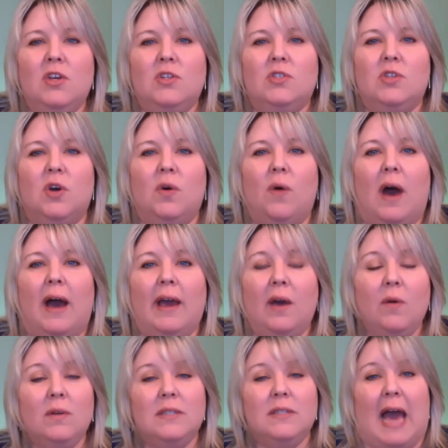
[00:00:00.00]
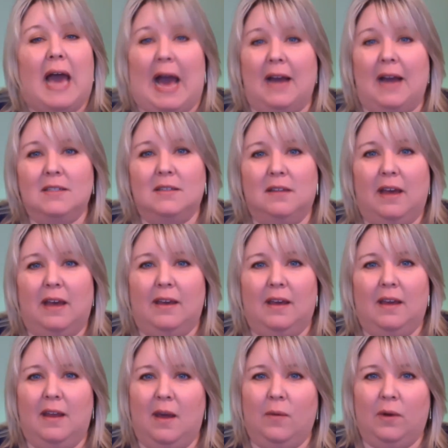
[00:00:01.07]
So I always act like
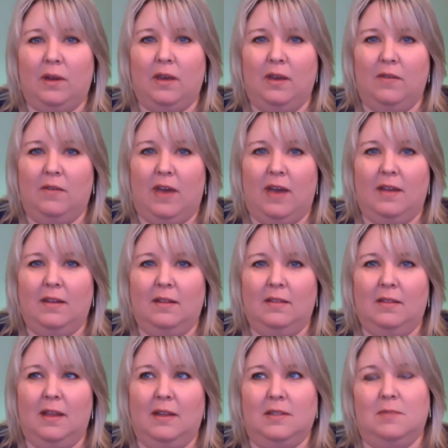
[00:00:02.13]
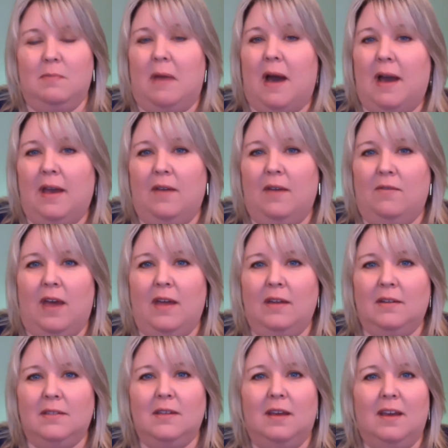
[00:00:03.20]
a networking event, that it's my
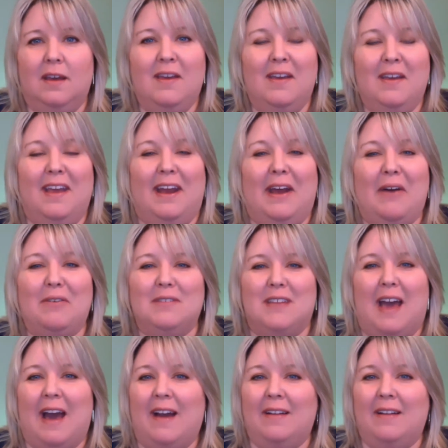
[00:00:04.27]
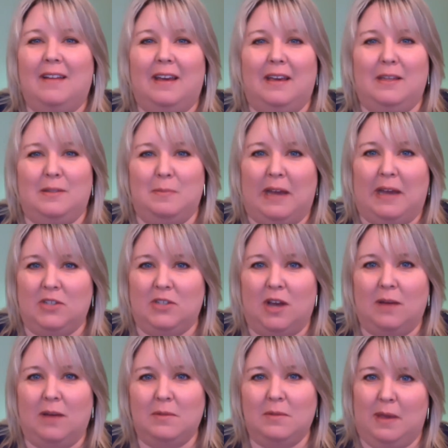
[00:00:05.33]
event, and I always act like it's my
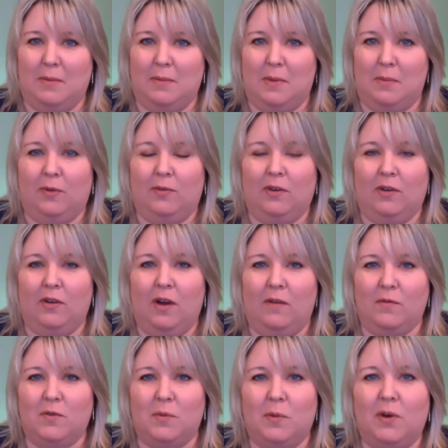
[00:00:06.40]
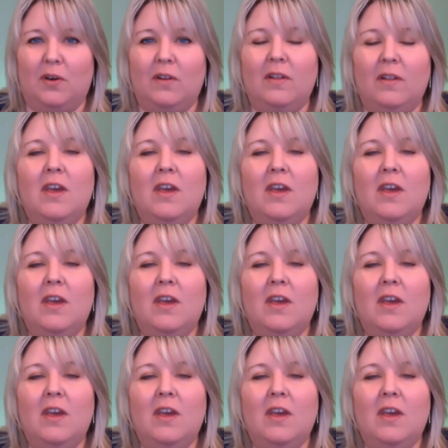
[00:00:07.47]
job to make people feel comfortable.